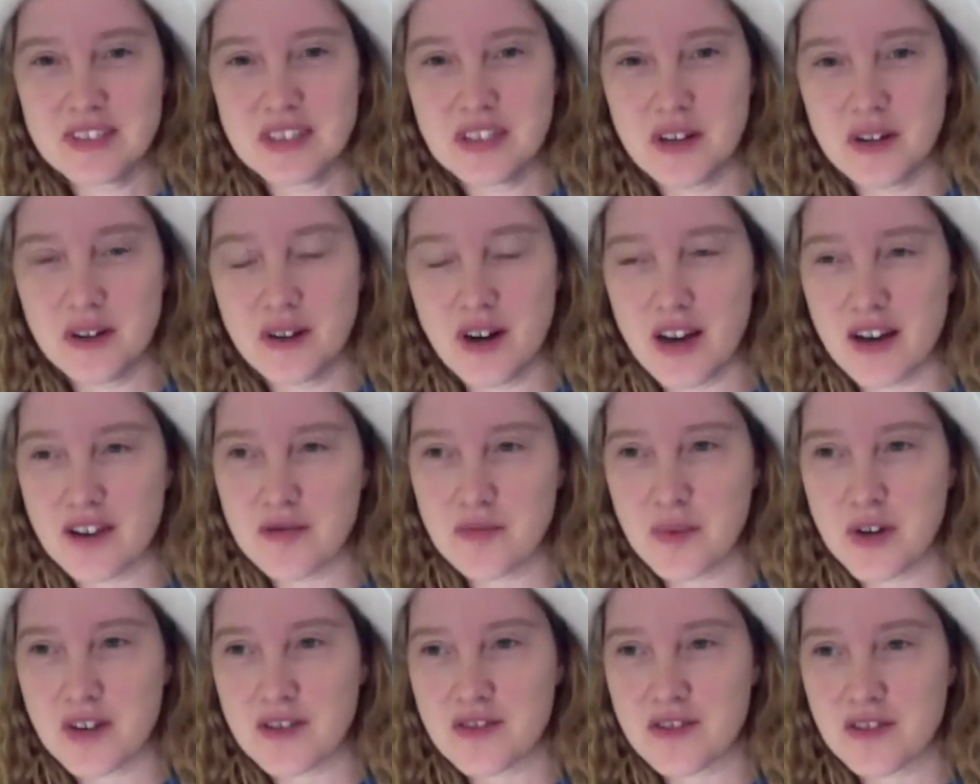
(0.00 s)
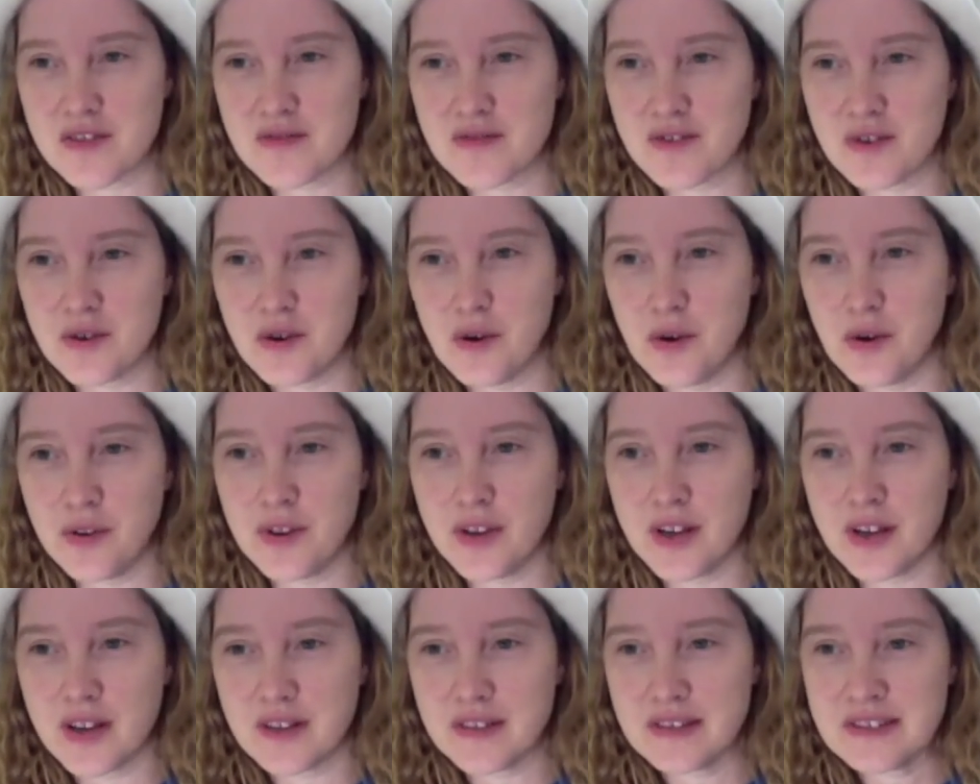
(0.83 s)
aspects of the whole
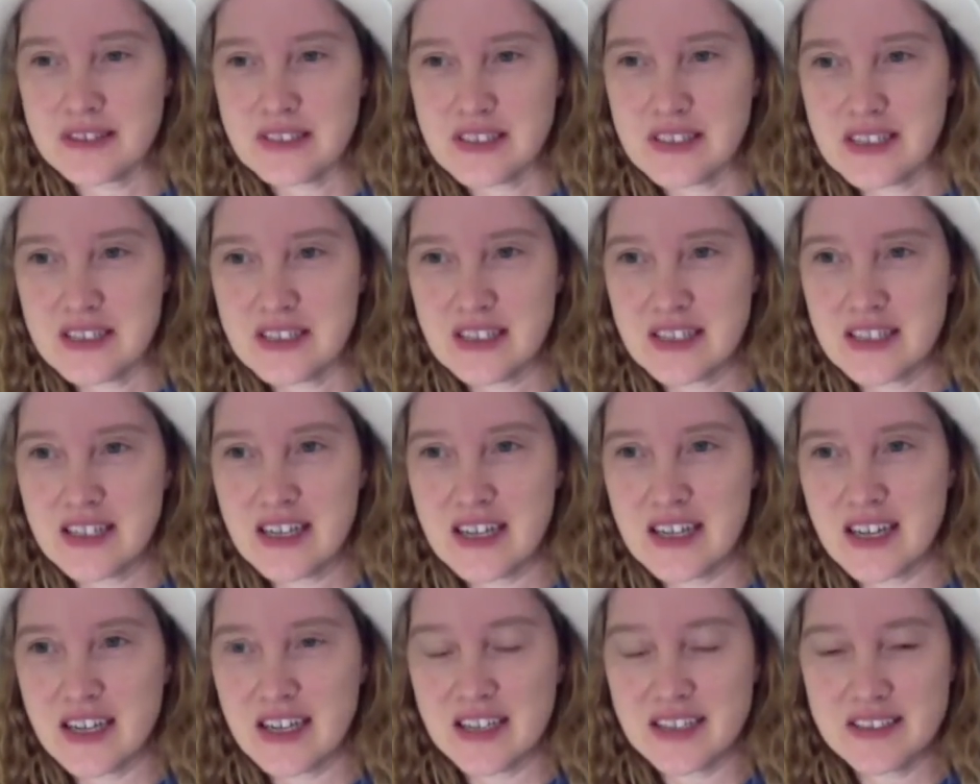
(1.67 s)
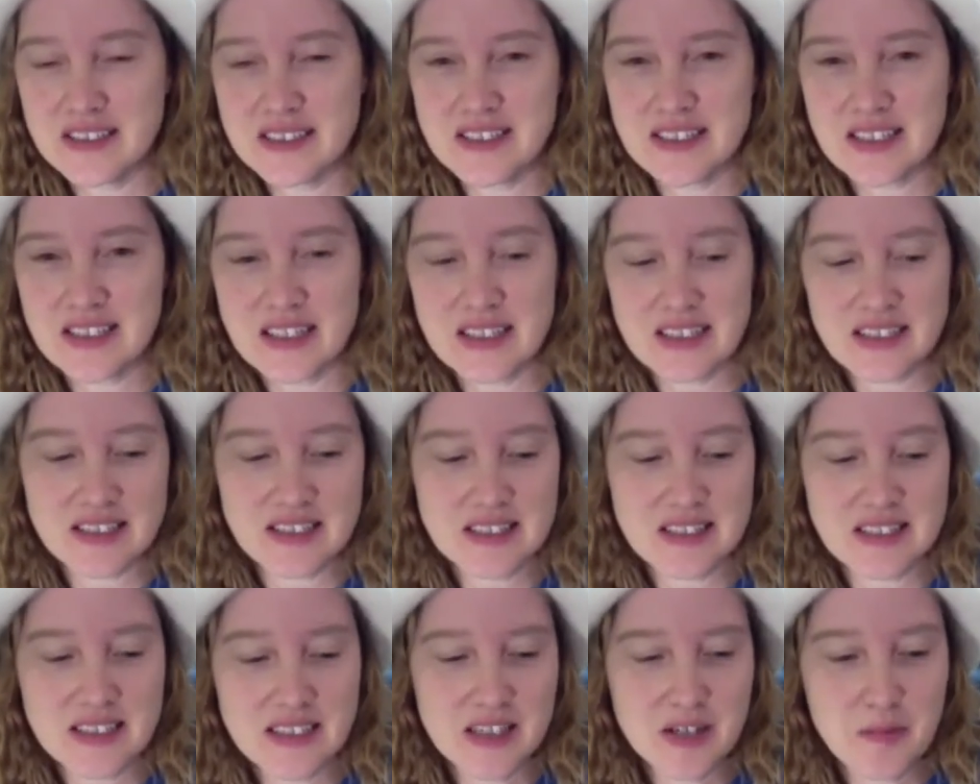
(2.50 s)
thing, and
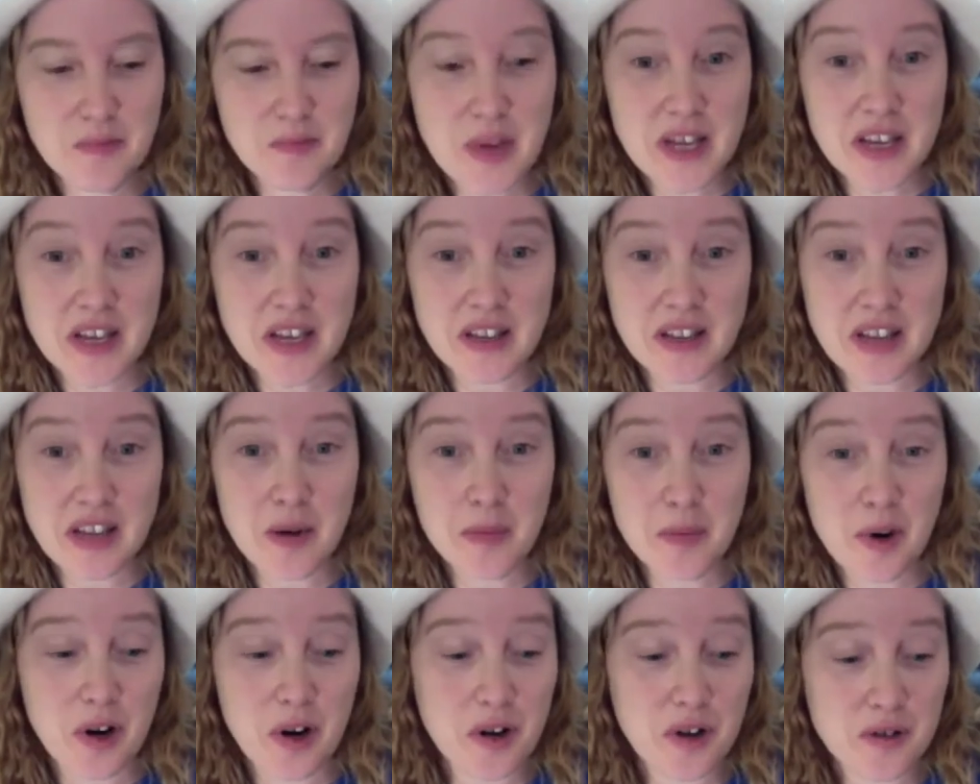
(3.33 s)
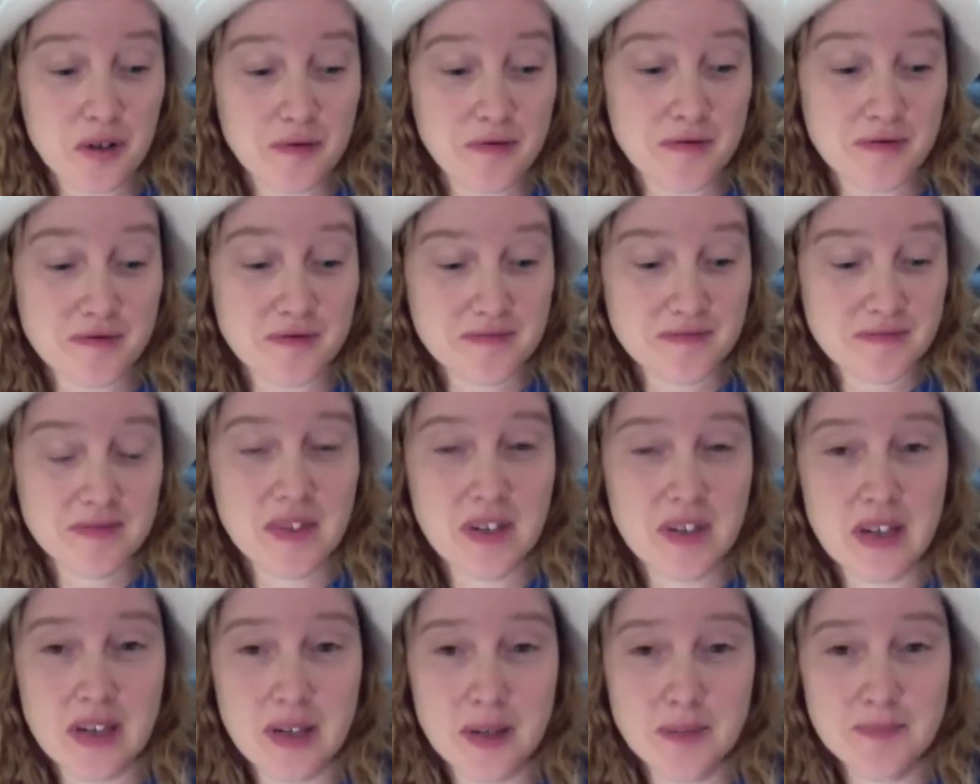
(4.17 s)
making that part of
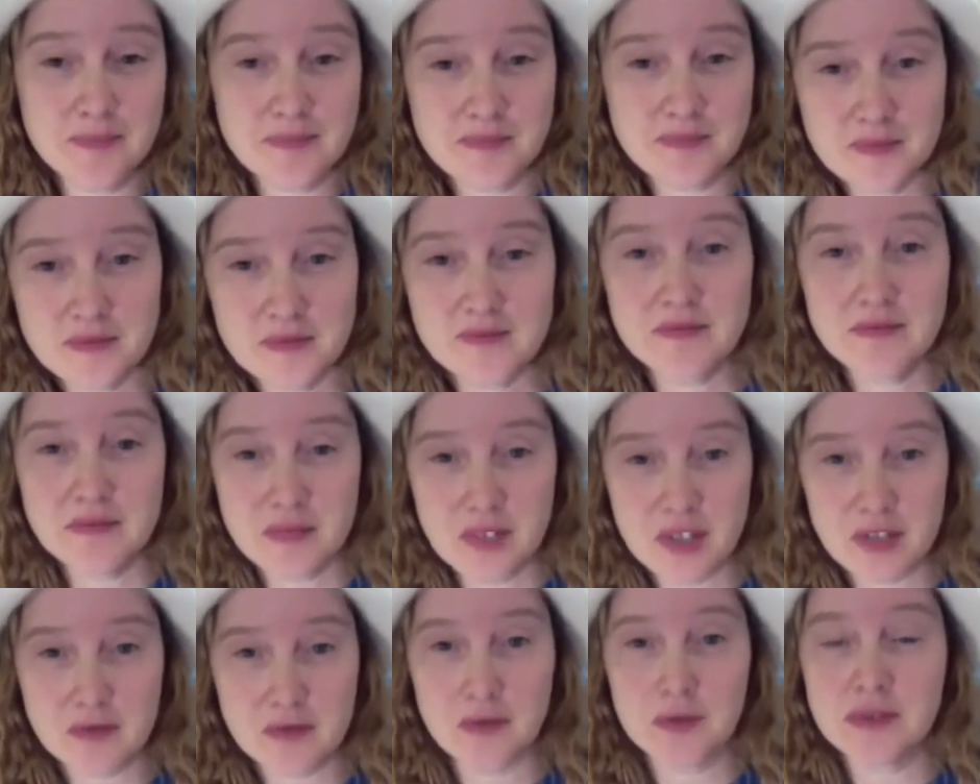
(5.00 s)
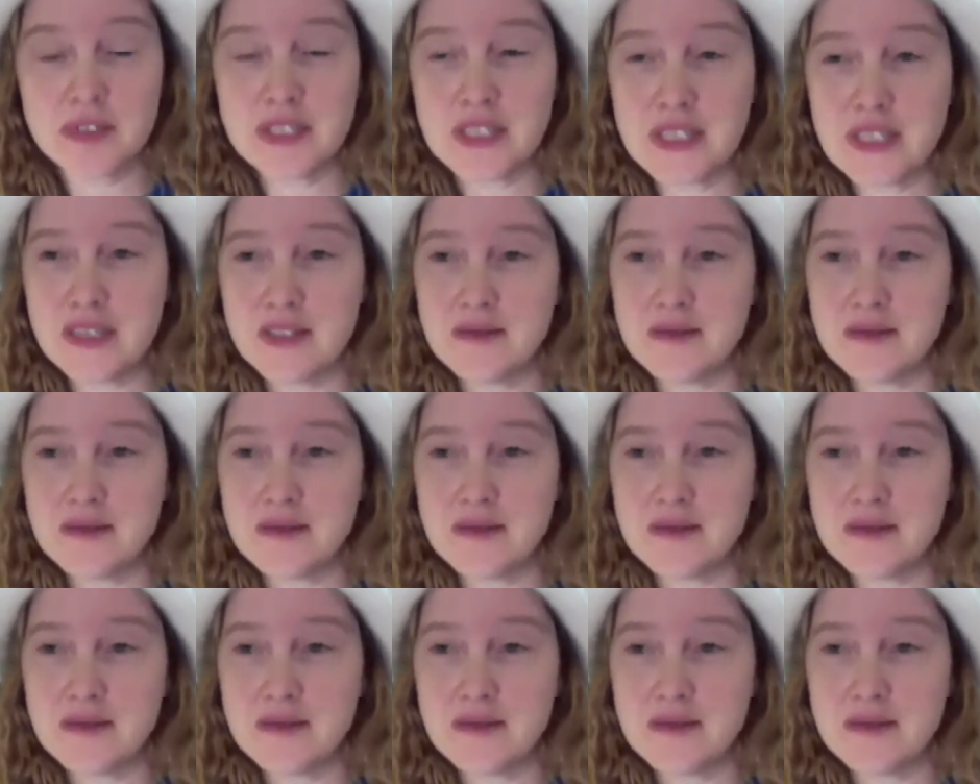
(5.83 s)
a routine.